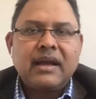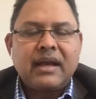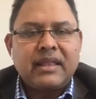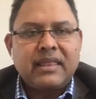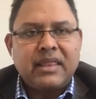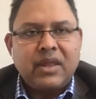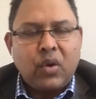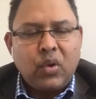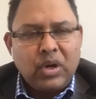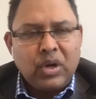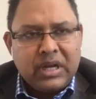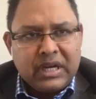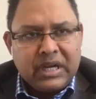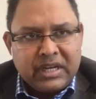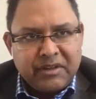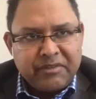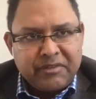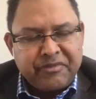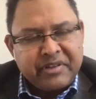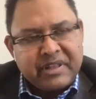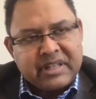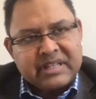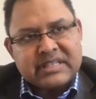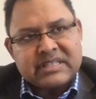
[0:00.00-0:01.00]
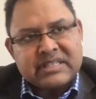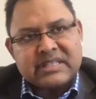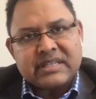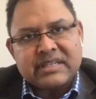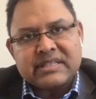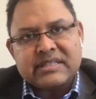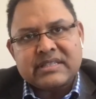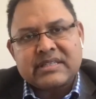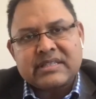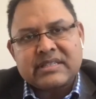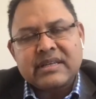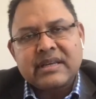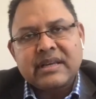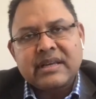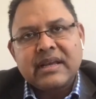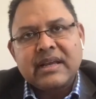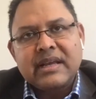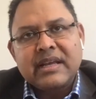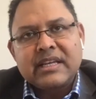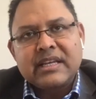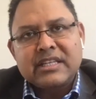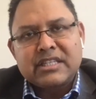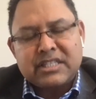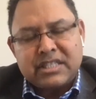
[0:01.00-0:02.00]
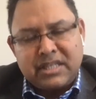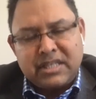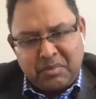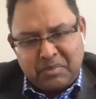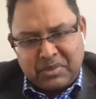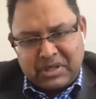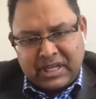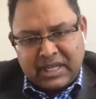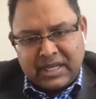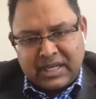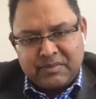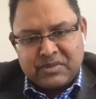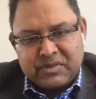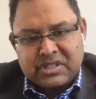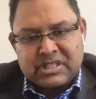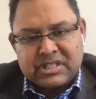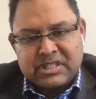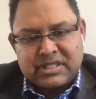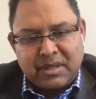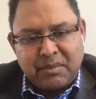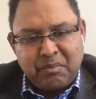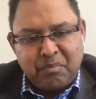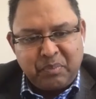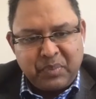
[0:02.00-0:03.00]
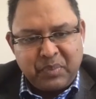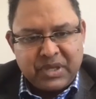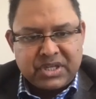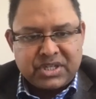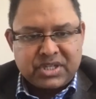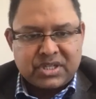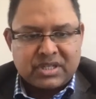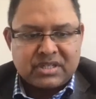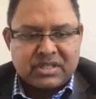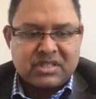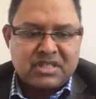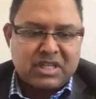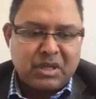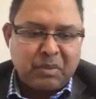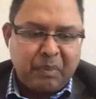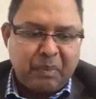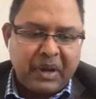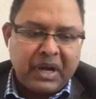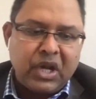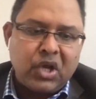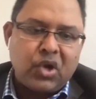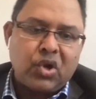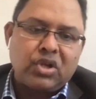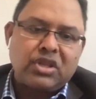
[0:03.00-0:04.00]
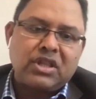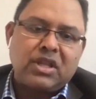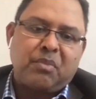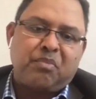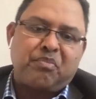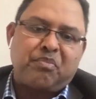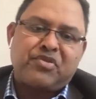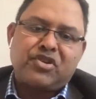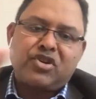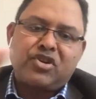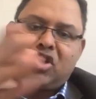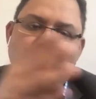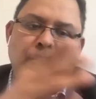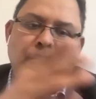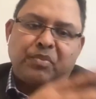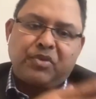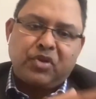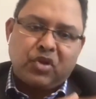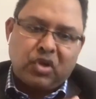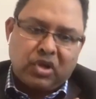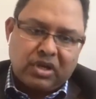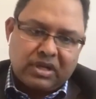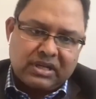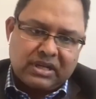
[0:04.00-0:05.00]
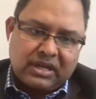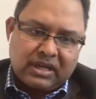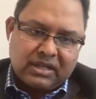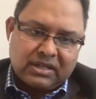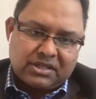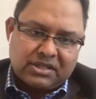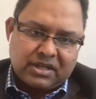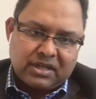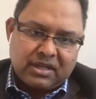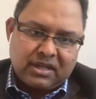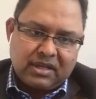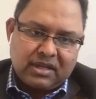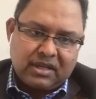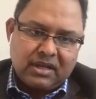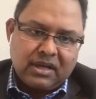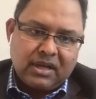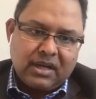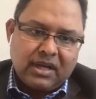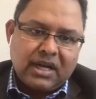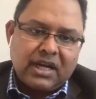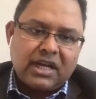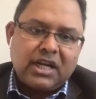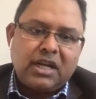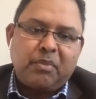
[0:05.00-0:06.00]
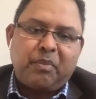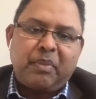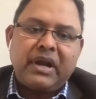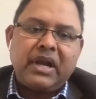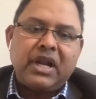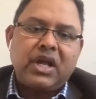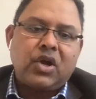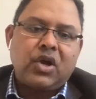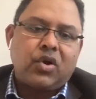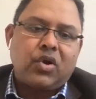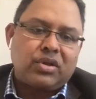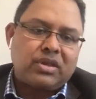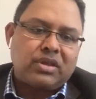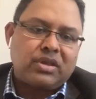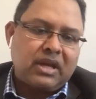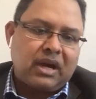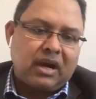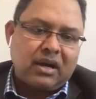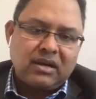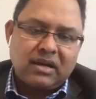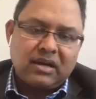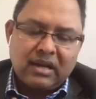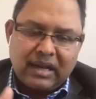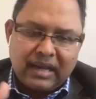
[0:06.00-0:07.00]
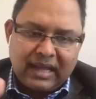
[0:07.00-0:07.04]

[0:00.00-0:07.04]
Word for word: Yeah. The only difference is sometimes some patients, depending on the pre-op urine culture, depending on the